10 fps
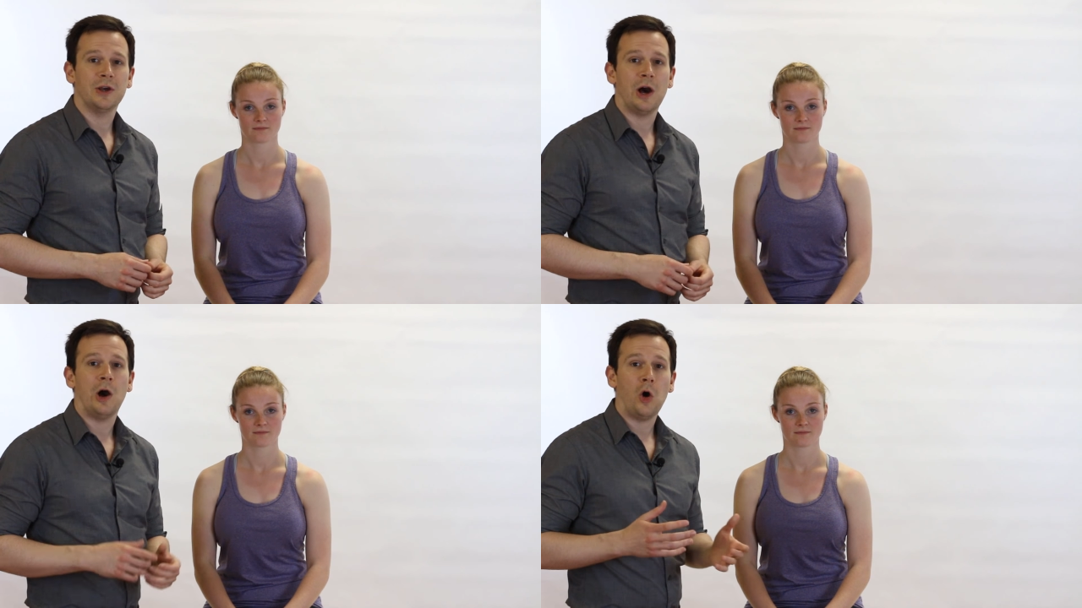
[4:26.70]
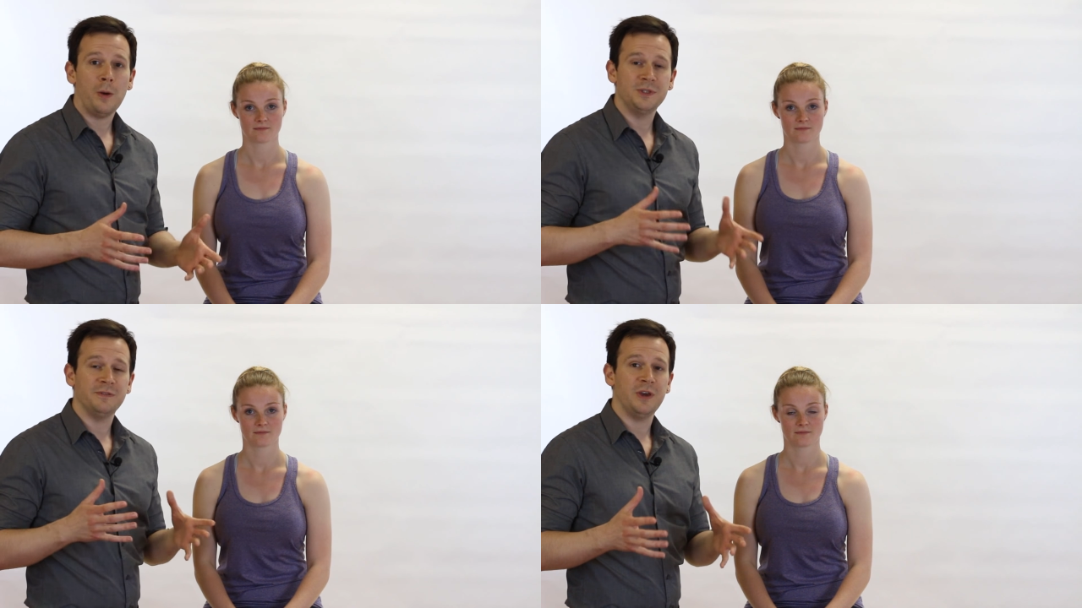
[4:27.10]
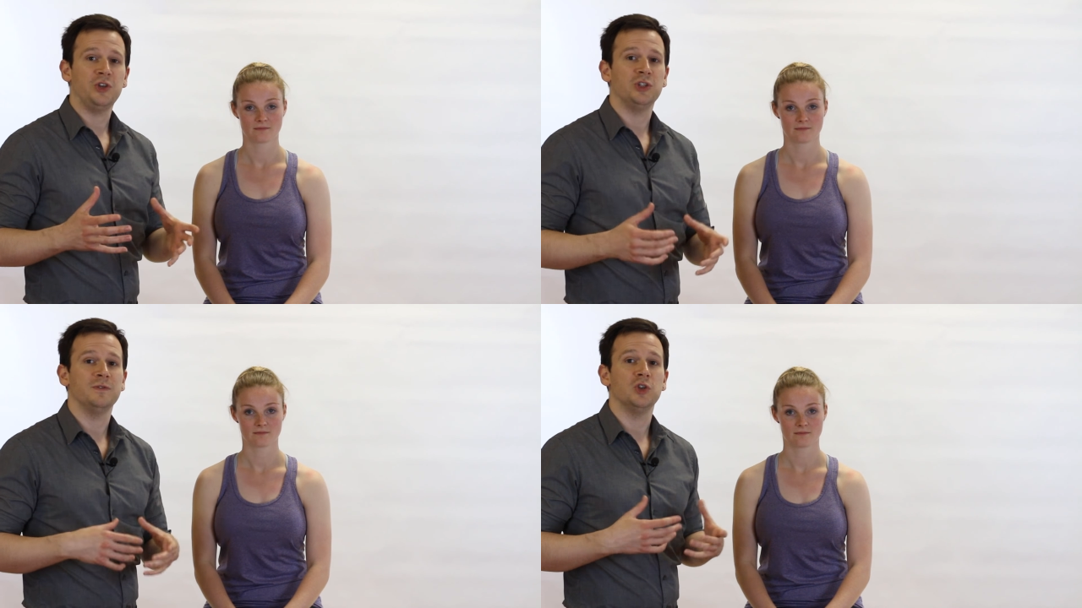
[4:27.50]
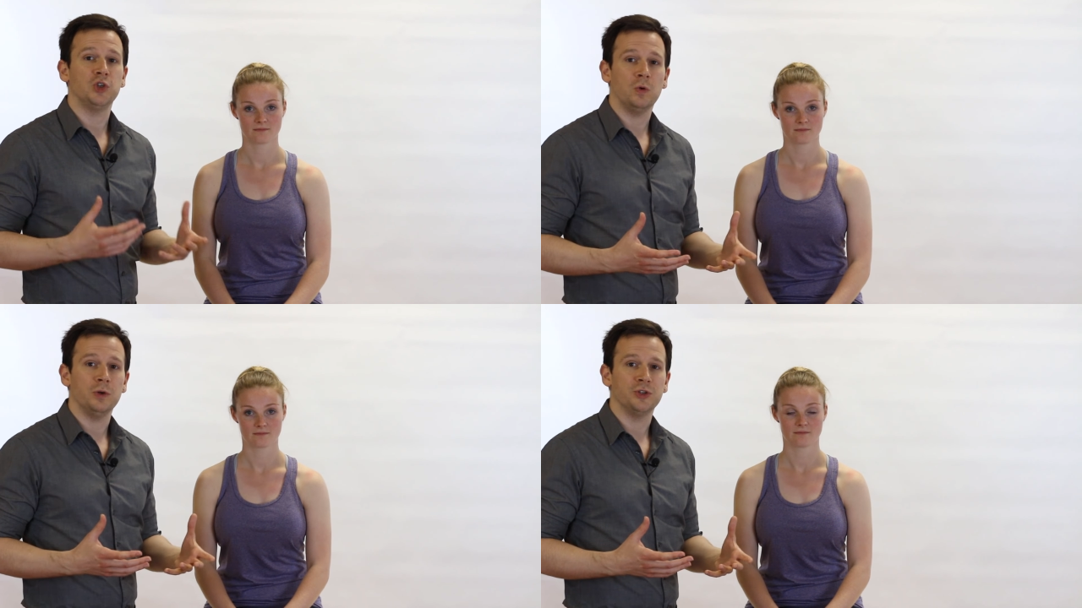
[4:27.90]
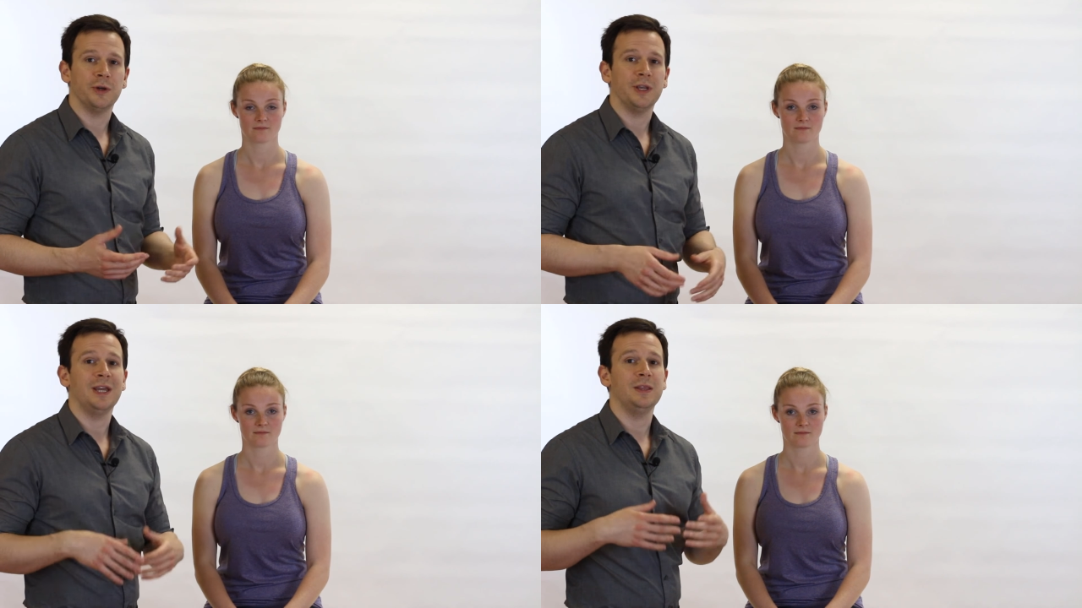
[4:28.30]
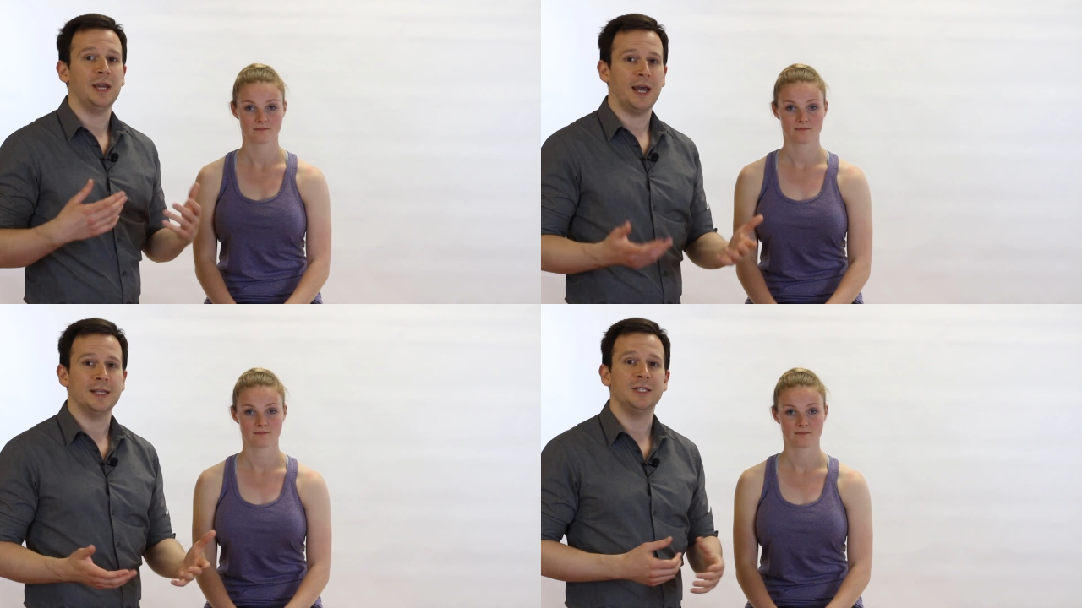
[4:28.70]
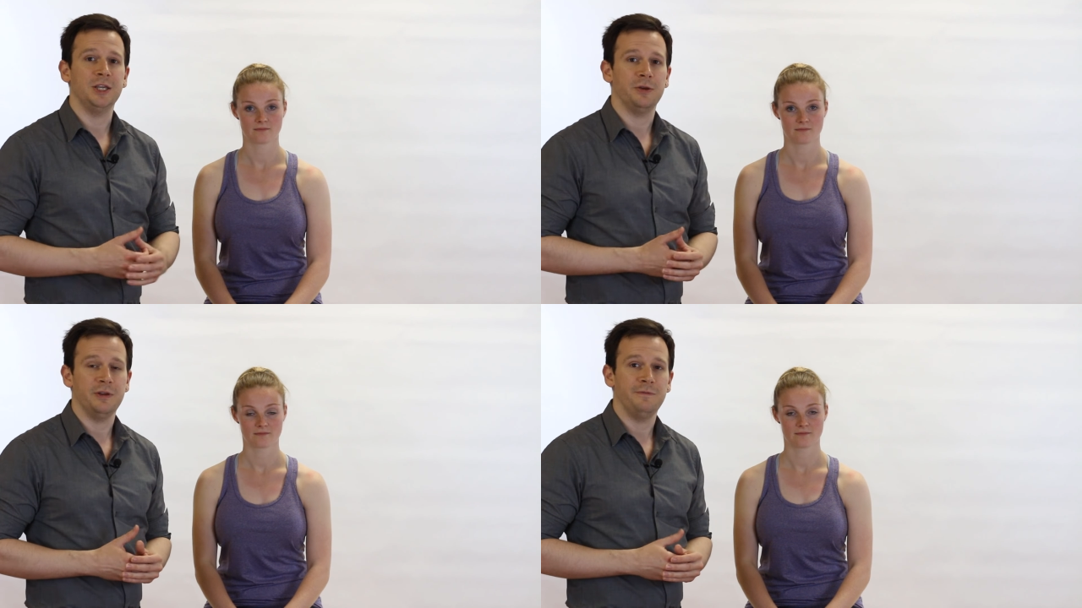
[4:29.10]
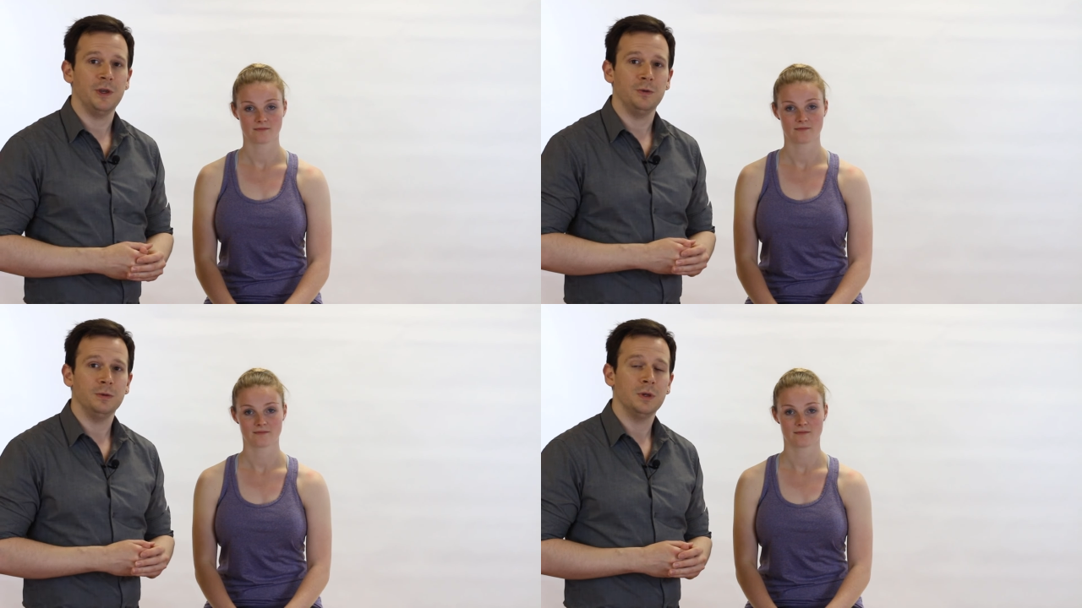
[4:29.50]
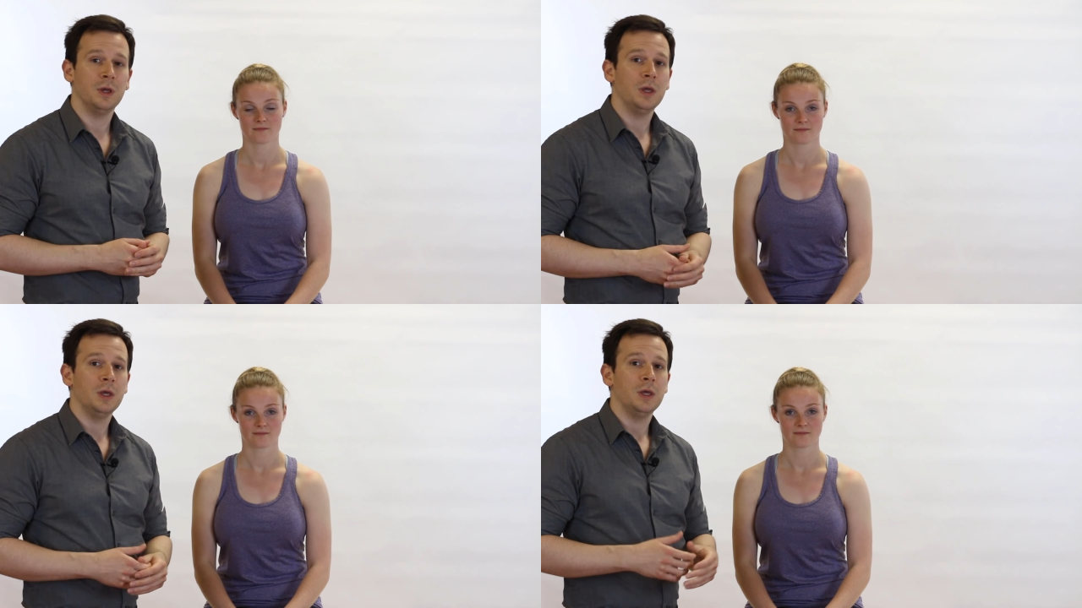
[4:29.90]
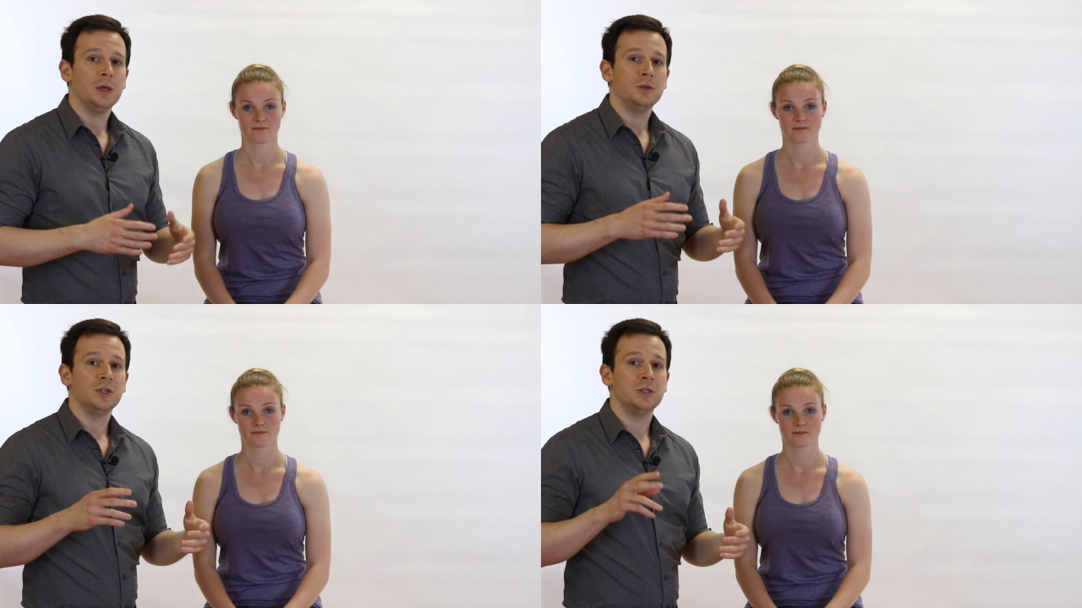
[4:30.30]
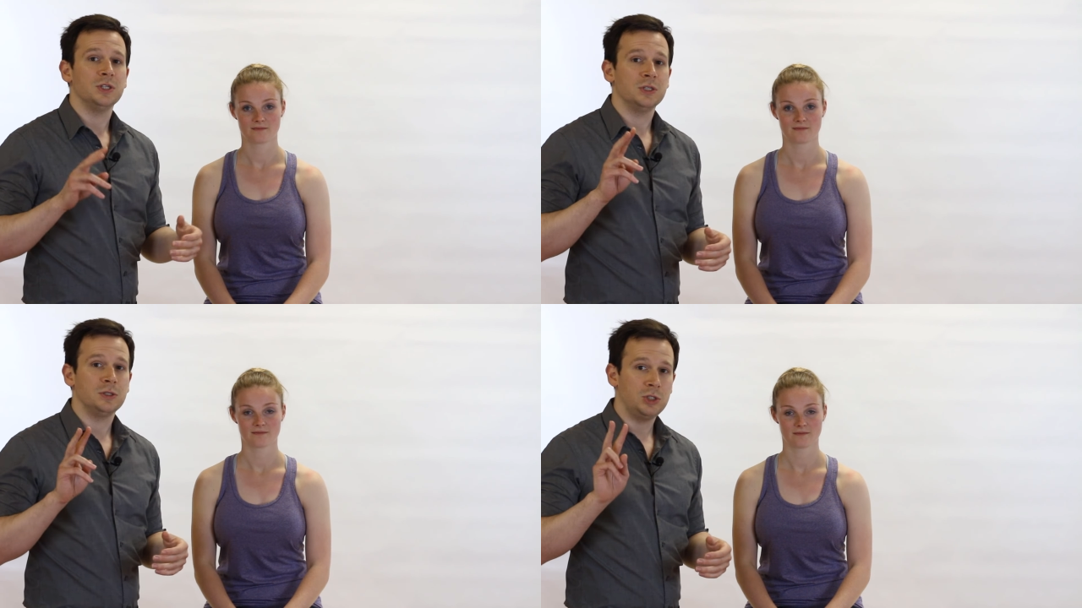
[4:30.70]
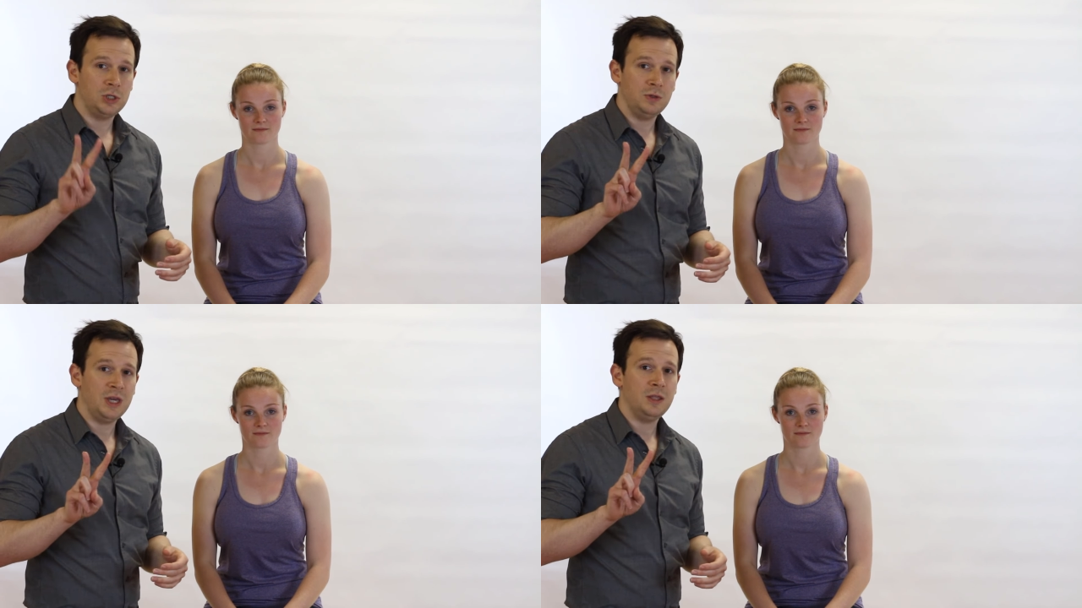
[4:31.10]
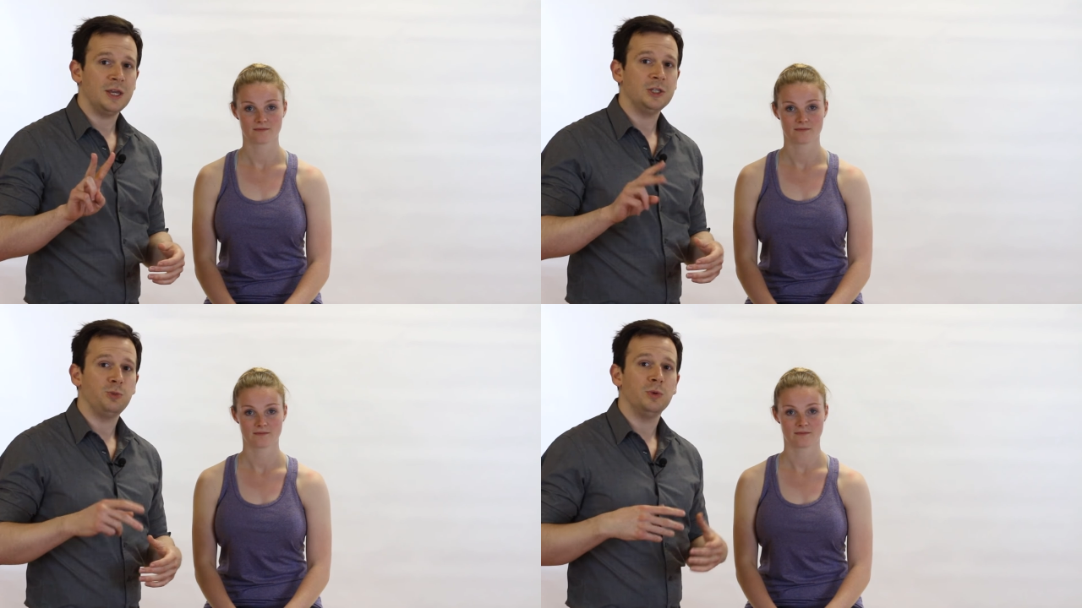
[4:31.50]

Speaker 1: look at our observation of the shoulder joint in the anterior view. So there's two key things